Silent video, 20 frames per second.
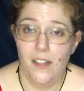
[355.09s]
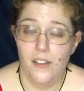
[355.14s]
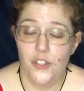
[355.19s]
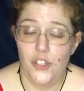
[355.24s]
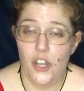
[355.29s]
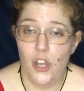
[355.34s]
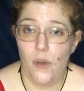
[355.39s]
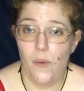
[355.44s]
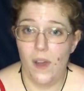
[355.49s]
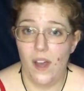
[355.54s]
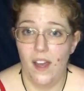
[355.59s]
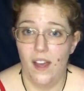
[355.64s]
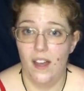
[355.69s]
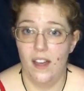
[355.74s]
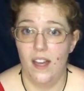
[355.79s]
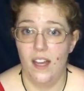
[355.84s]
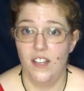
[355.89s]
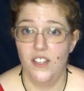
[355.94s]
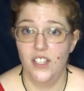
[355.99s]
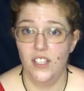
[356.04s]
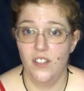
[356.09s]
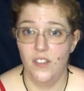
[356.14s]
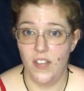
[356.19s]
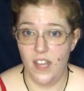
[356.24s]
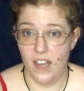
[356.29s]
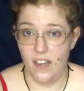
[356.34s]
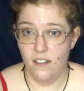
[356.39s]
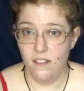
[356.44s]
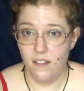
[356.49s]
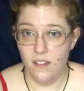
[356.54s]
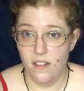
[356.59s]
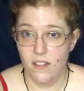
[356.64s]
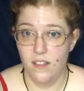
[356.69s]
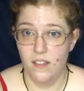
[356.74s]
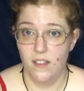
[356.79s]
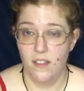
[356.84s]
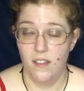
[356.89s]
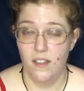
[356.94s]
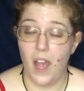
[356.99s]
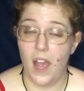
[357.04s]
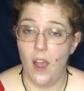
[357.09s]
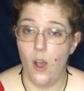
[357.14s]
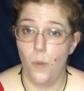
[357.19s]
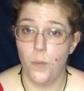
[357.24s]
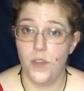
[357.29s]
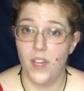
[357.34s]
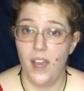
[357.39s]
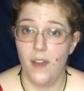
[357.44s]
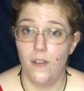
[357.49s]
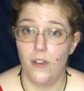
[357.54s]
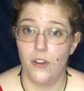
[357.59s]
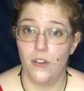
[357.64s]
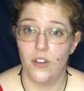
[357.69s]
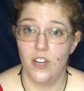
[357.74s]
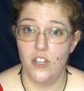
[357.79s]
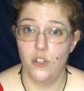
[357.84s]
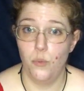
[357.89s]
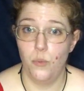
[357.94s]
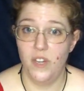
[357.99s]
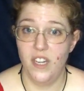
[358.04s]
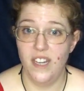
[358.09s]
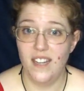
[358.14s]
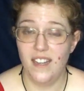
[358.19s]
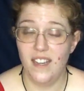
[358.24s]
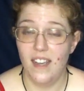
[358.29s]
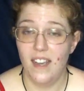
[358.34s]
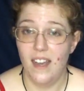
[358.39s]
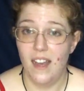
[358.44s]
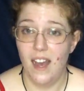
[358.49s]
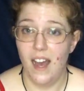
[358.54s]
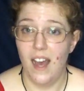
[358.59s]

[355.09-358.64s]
So until then, I hope you have a great week.